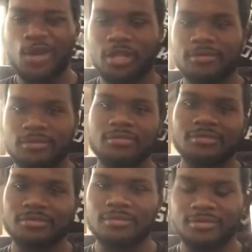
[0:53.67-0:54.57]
and pick out